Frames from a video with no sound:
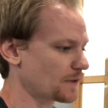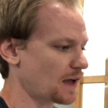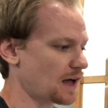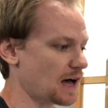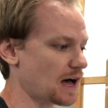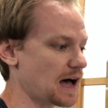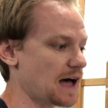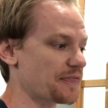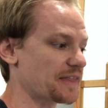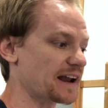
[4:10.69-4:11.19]

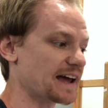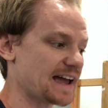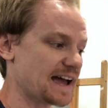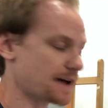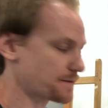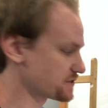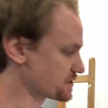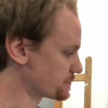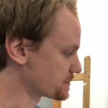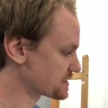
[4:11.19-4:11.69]
and then I
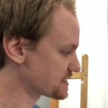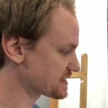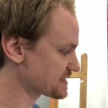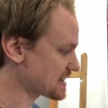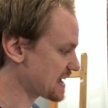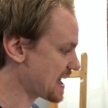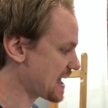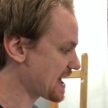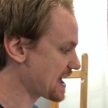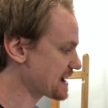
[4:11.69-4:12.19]
have some
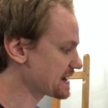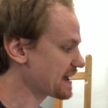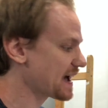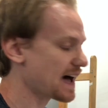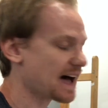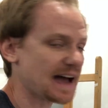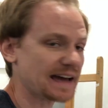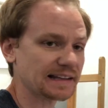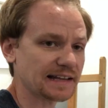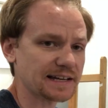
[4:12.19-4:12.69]
side
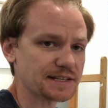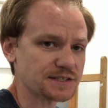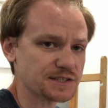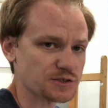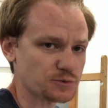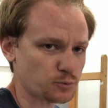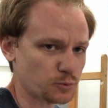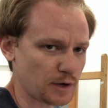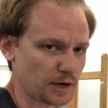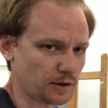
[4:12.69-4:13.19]
highlights
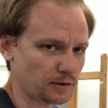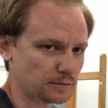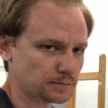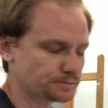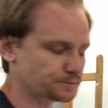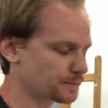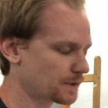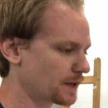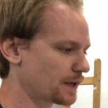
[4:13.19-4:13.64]
as well.